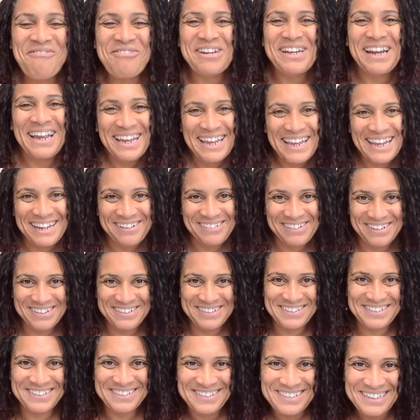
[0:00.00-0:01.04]
Everyday
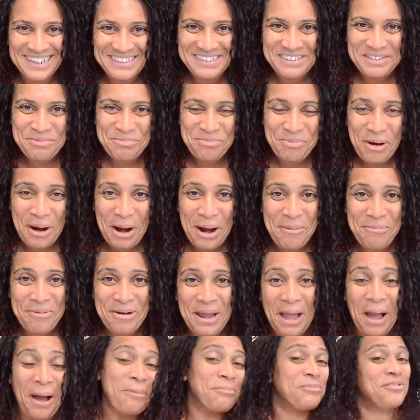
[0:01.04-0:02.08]
Heroes at Sneinton
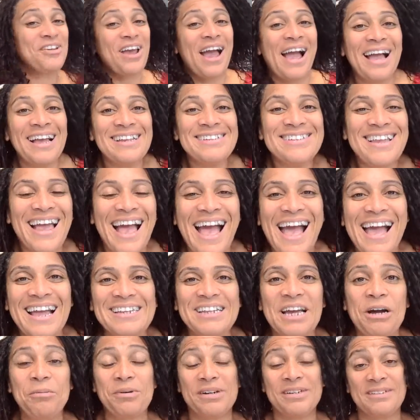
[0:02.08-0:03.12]
Primary. I'm Jazz,
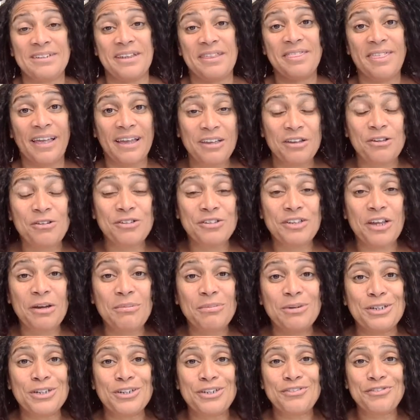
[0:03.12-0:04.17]
and I want to say thank you so
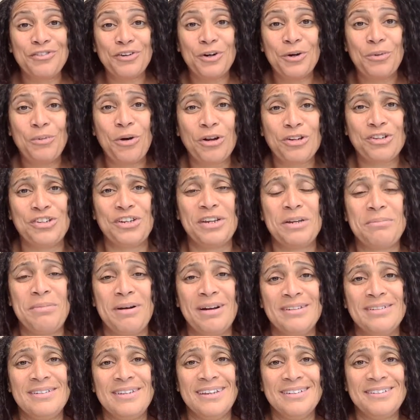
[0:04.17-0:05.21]
much for watching
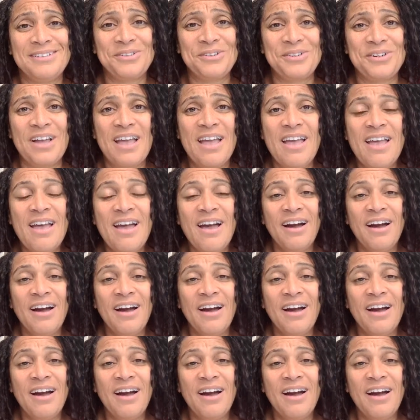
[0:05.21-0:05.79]
my TED Talk.